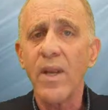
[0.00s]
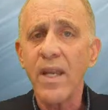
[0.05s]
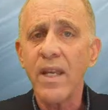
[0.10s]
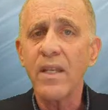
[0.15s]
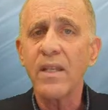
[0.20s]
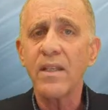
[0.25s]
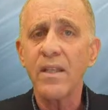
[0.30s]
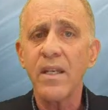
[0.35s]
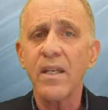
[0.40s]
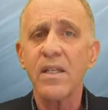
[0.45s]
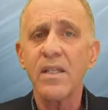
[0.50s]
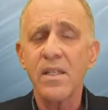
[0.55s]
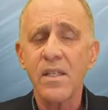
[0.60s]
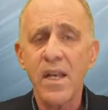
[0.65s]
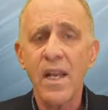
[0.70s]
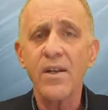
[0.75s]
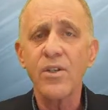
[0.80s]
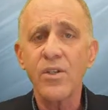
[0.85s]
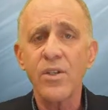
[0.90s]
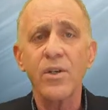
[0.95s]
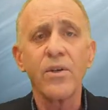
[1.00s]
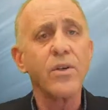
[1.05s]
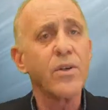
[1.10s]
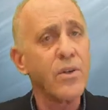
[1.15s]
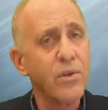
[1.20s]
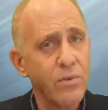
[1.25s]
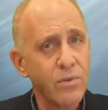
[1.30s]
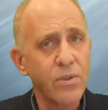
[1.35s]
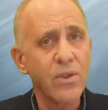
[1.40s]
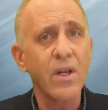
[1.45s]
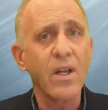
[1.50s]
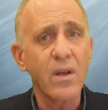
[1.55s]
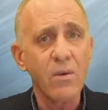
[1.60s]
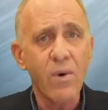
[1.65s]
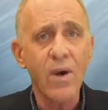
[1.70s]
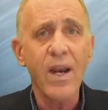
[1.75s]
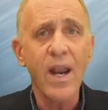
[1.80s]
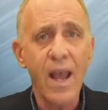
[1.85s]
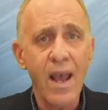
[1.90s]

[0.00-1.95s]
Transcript: we need the extension, usually what